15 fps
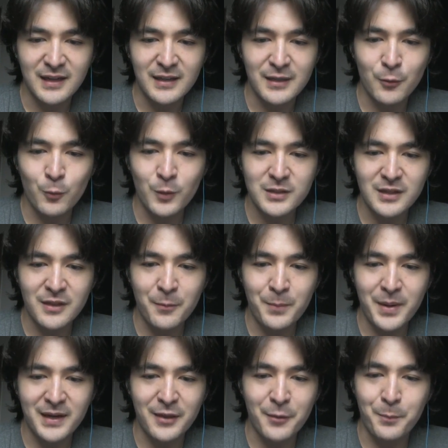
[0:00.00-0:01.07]
And the witch and the
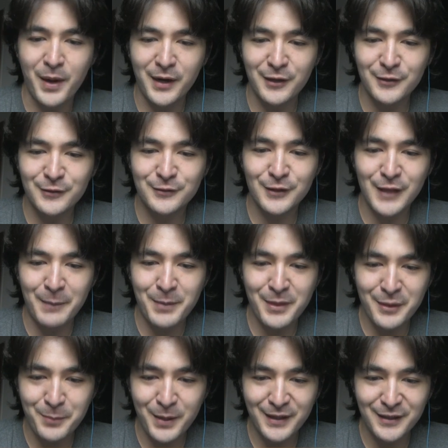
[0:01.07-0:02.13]
Pekka is still up, but
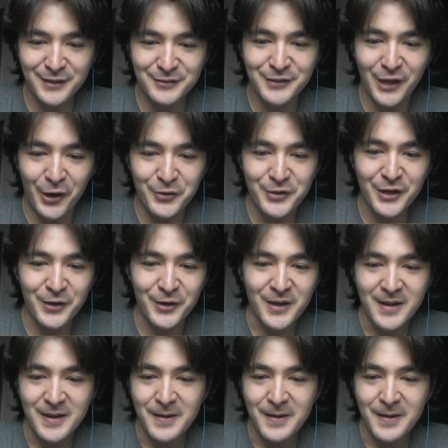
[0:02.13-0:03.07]
the Pekka is down now.